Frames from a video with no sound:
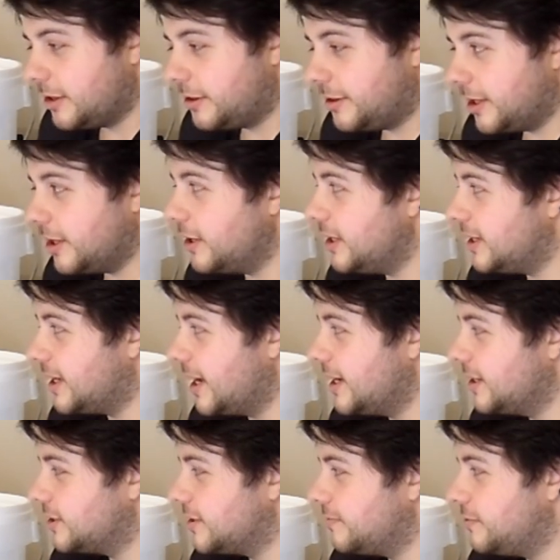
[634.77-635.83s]
30
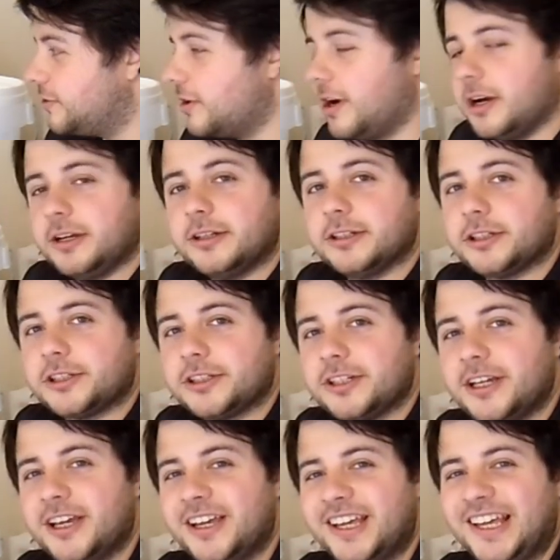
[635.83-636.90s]
days of dryness.
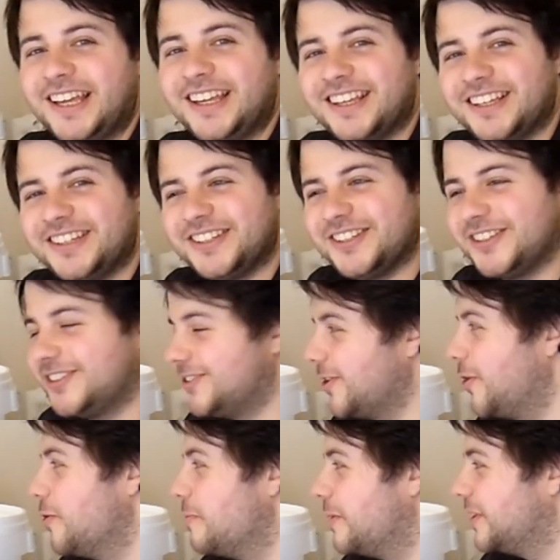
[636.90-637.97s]

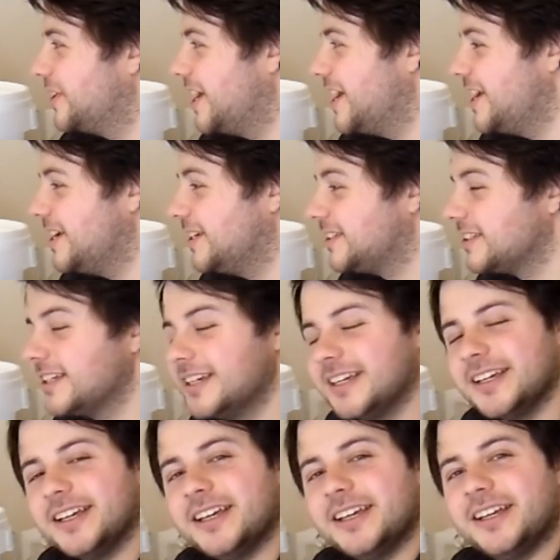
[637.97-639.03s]
Sober days.
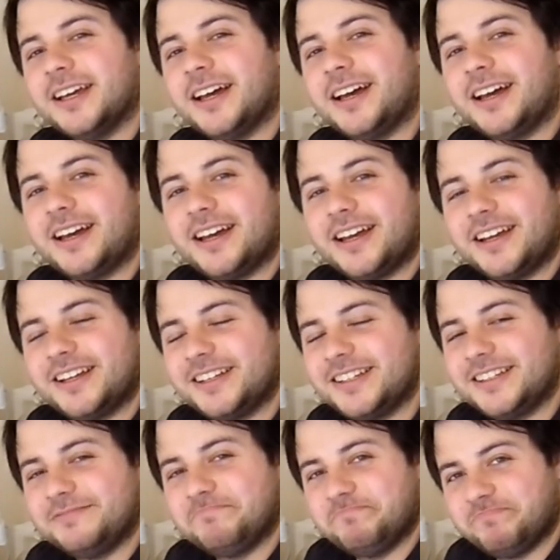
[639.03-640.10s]

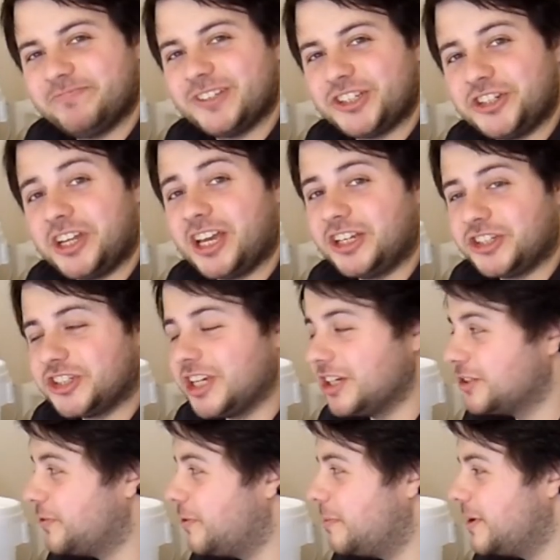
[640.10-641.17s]
It's day
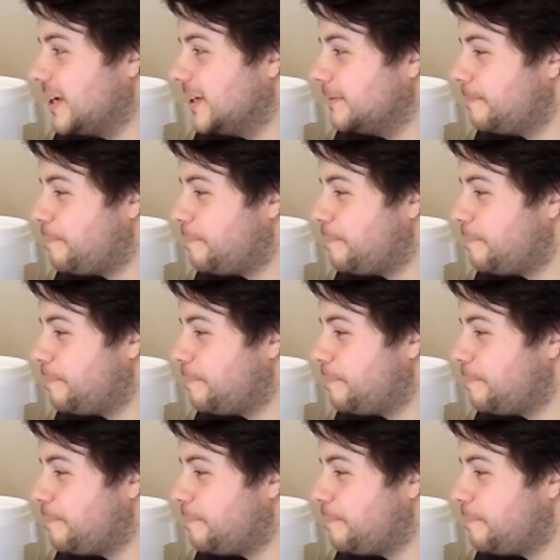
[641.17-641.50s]
6 for me.